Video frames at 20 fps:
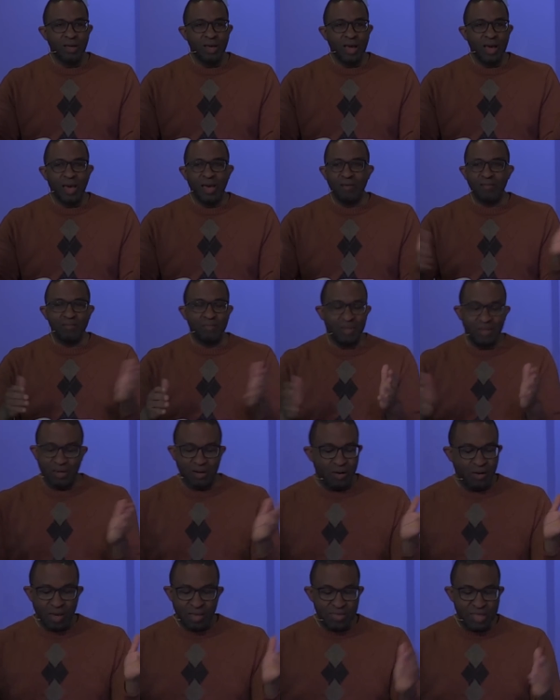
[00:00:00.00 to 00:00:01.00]
And you
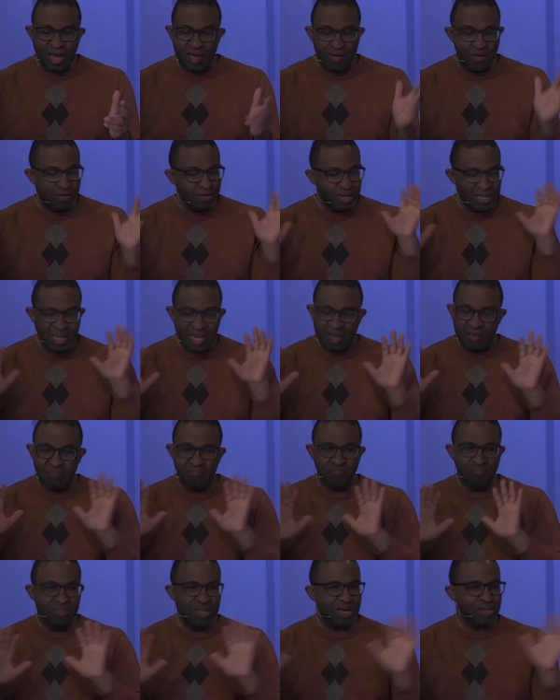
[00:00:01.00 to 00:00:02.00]
know, and
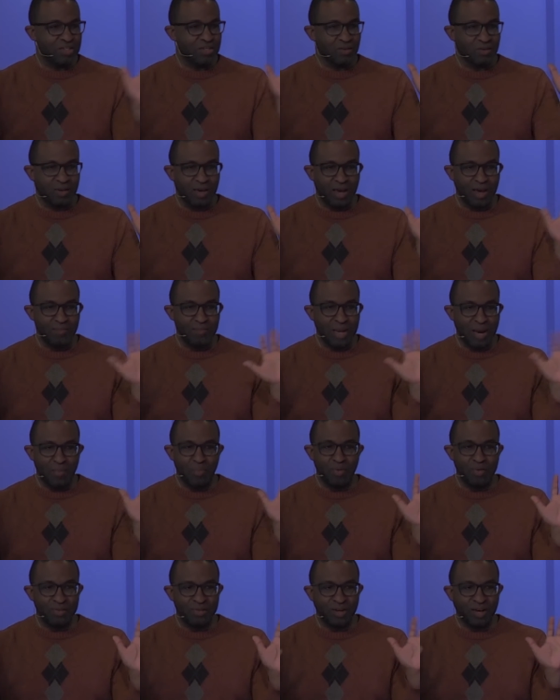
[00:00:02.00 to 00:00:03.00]
again, that's okay. I'm not
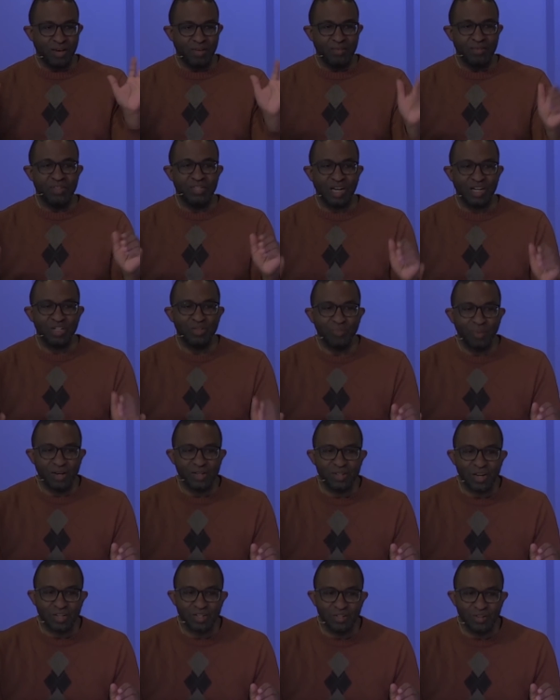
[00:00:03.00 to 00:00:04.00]
putting down section by
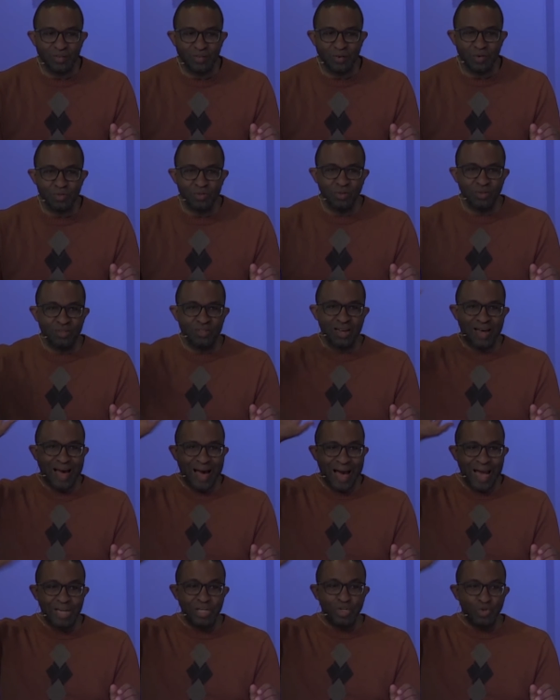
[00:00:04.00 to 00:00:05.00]
section devotionals.
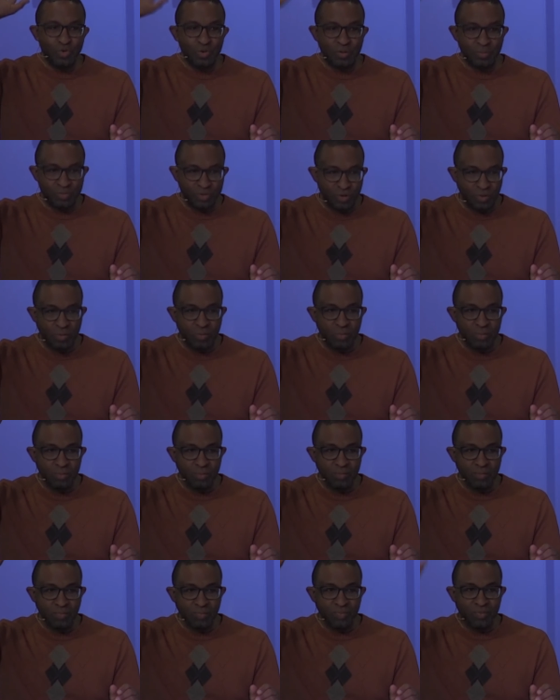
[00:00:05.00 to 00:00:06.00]
I do them too,
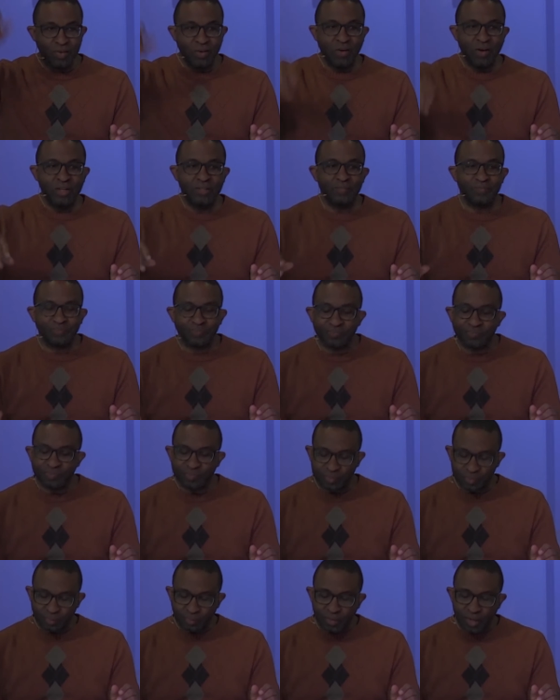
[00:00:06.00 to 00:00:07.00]
all right?
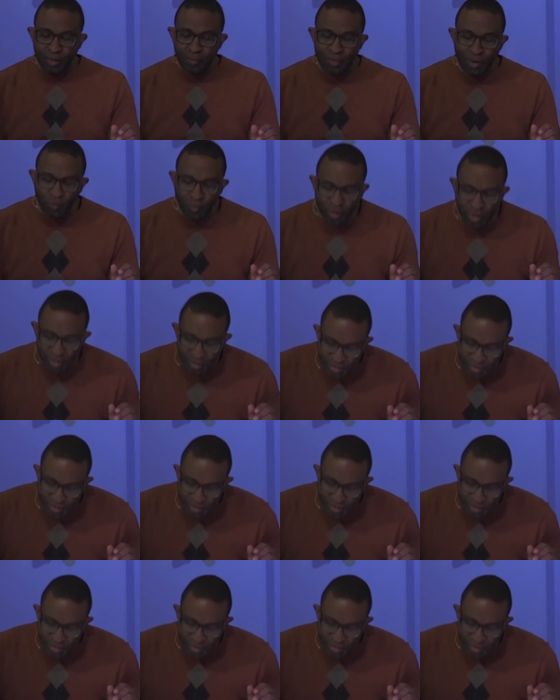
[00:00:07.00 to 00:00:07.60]
But we're in a